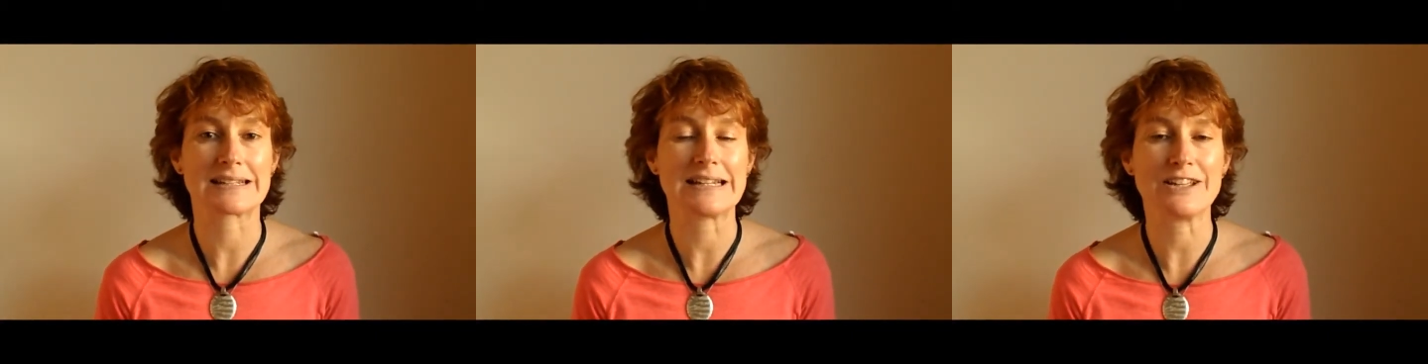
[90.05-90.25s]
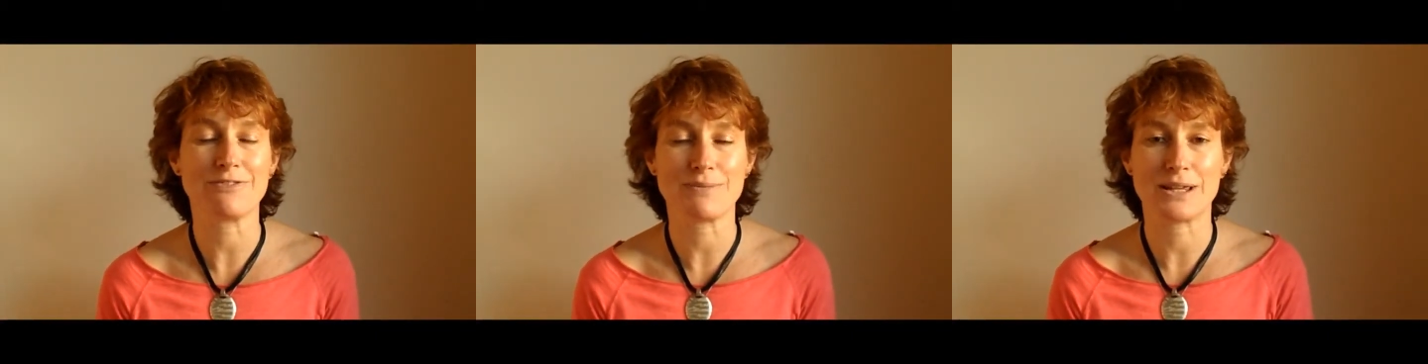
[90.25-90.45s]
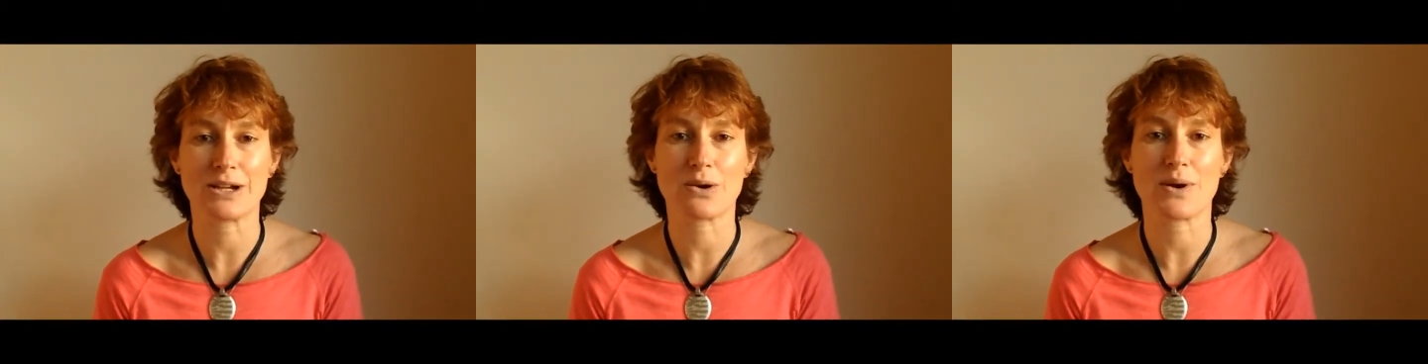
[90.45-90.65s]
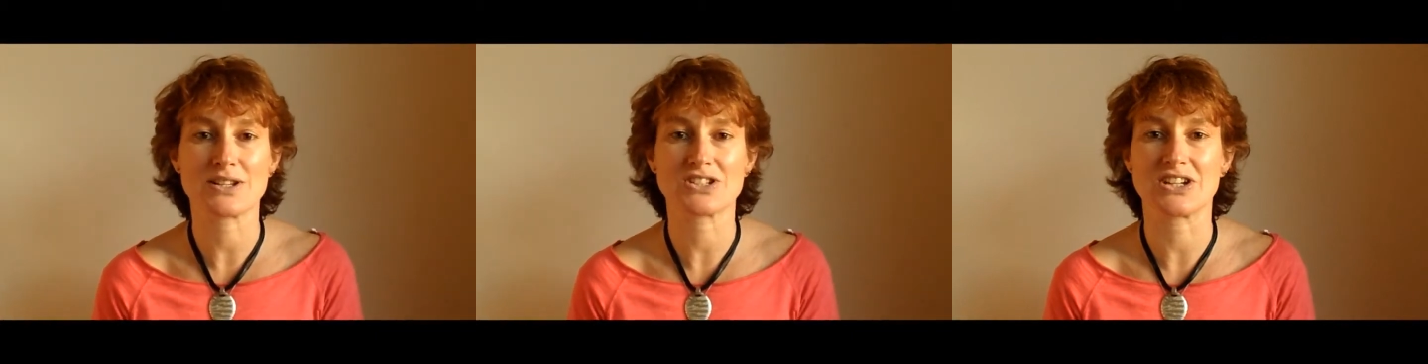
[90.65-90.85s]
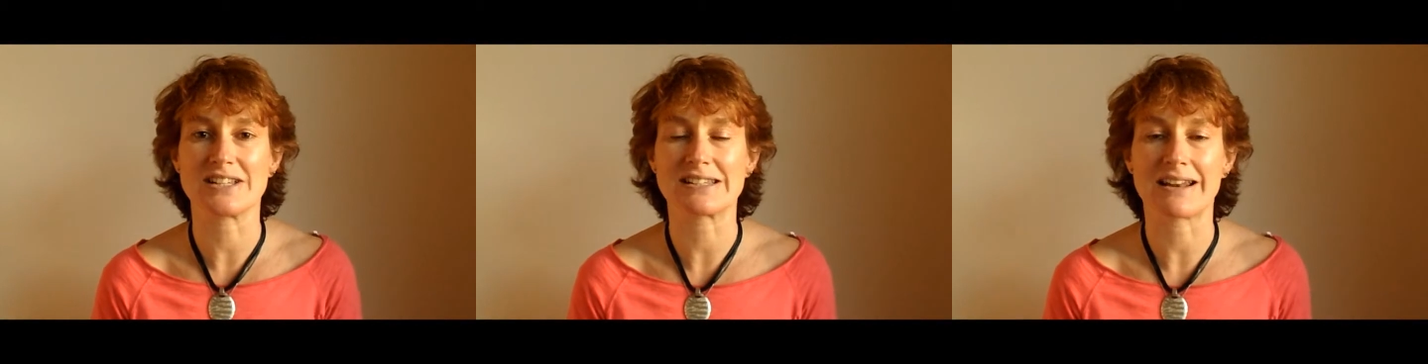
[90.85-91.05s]
leave me your
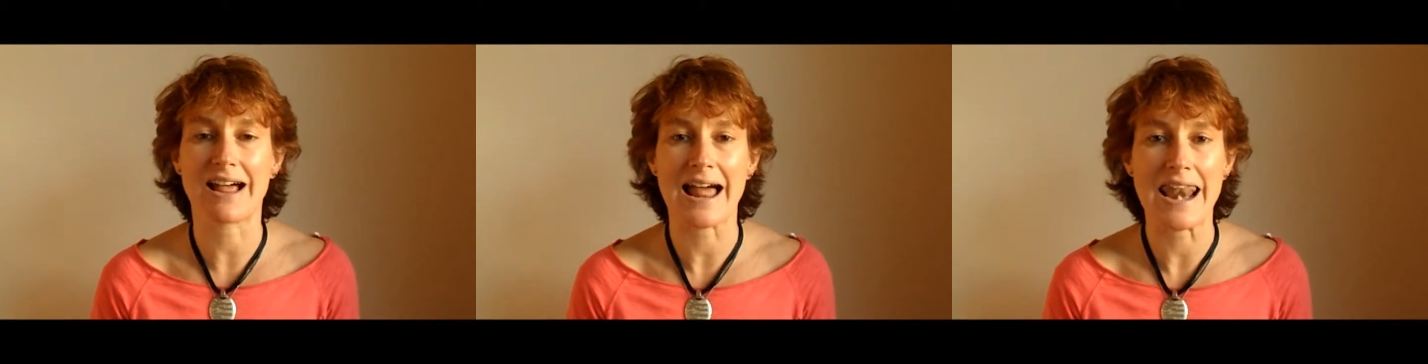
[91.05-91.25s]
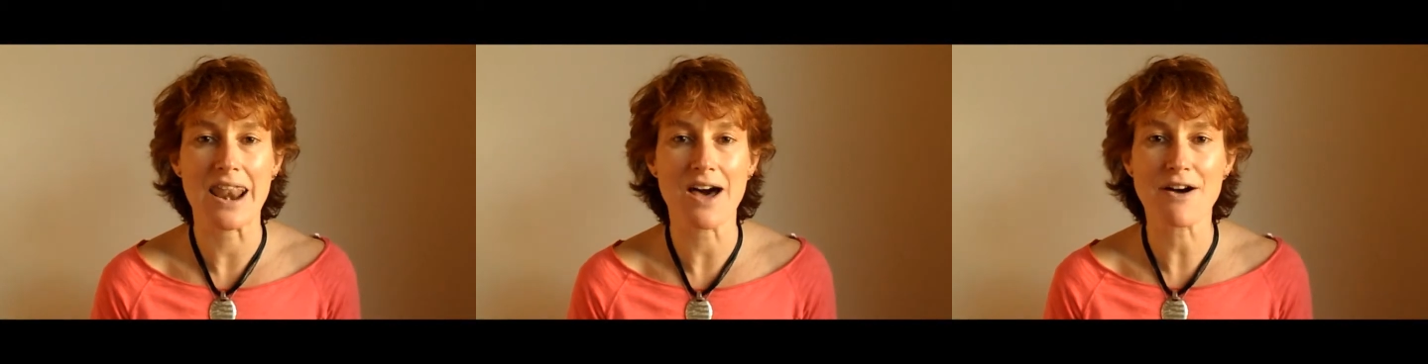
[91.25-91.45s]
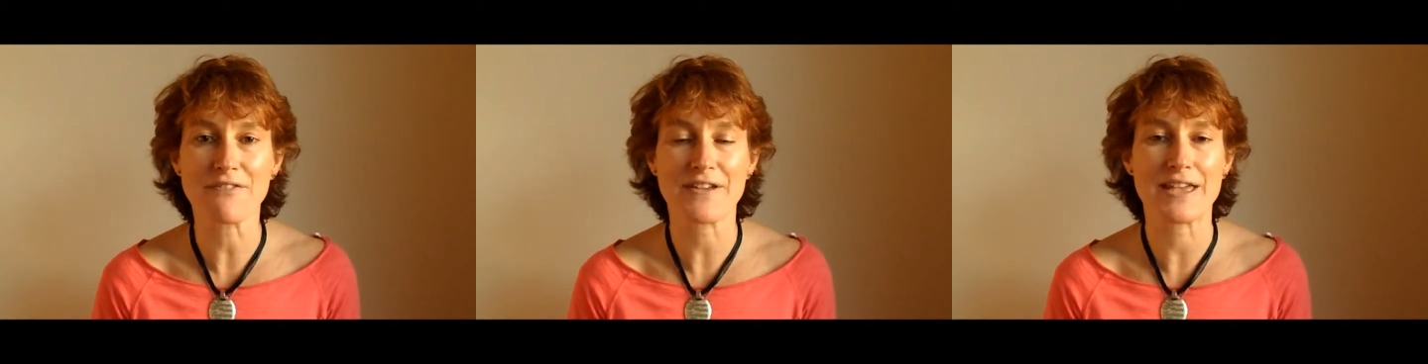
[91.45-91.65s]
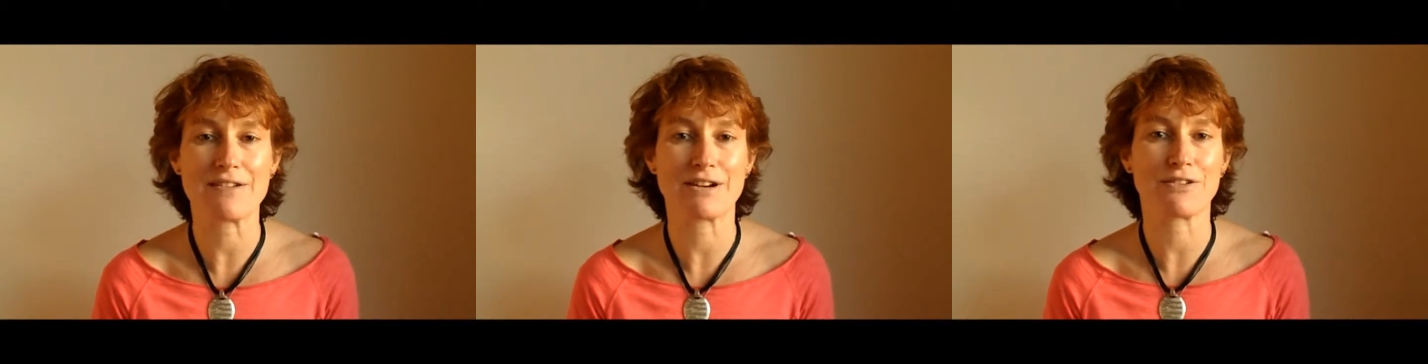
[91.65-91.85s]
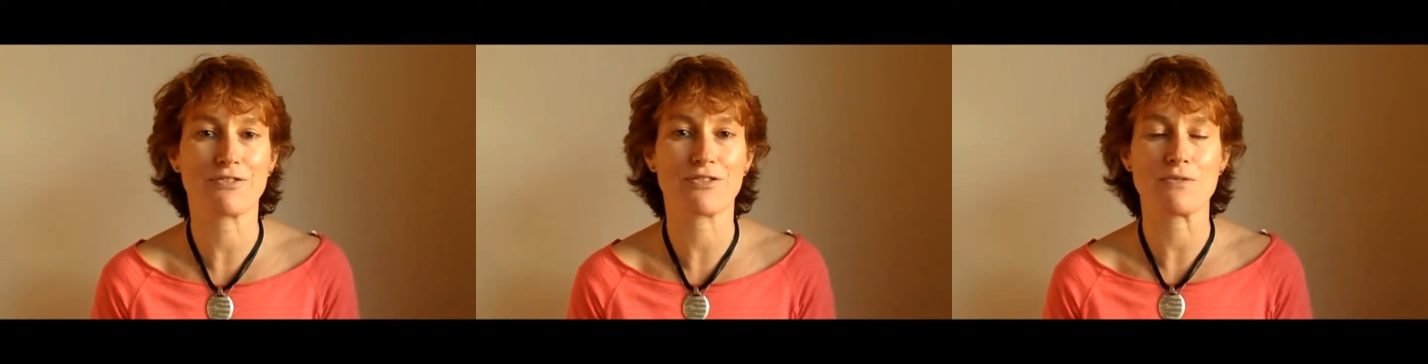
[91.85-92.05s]
questions. I love
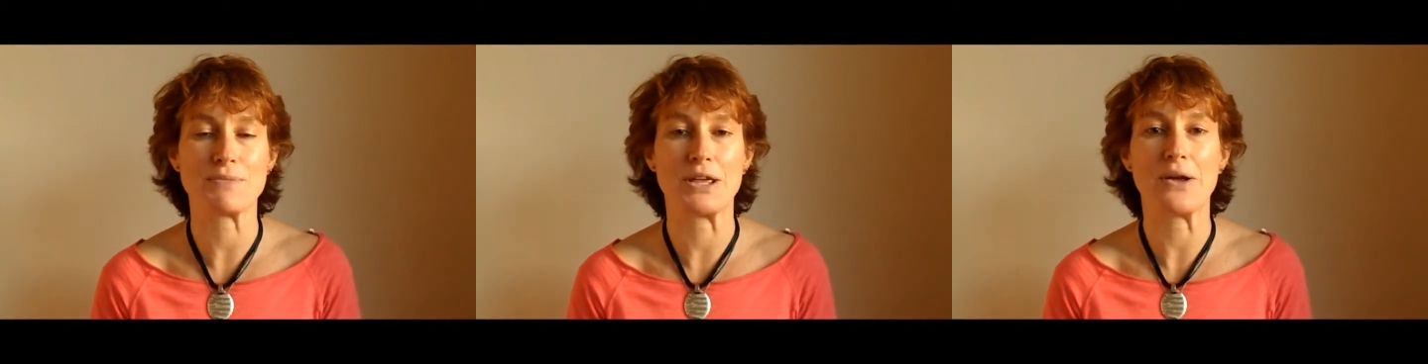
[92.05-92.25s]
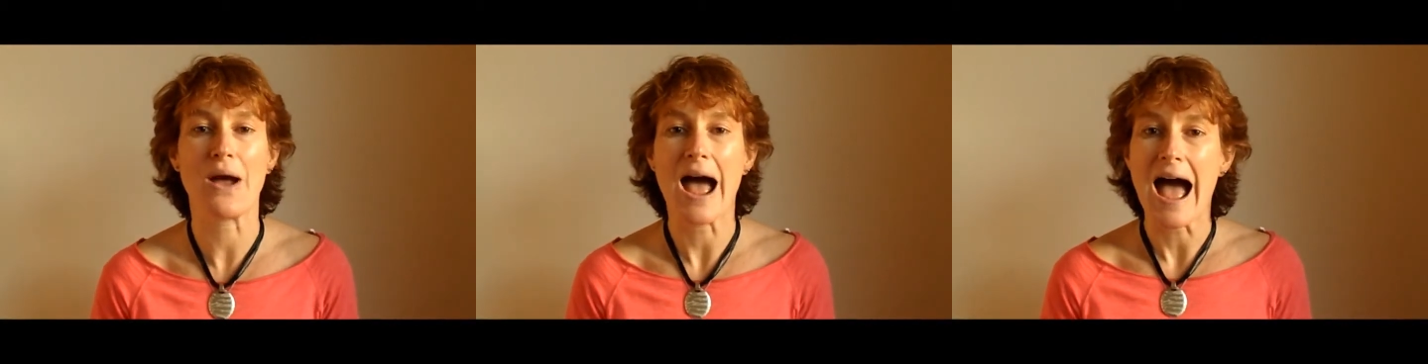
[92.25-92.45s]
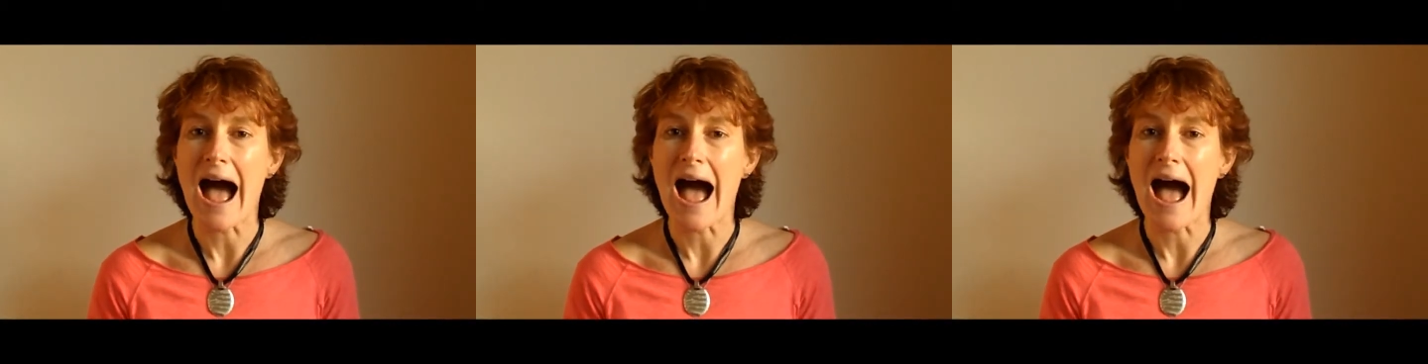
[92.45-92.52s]
hearing from you.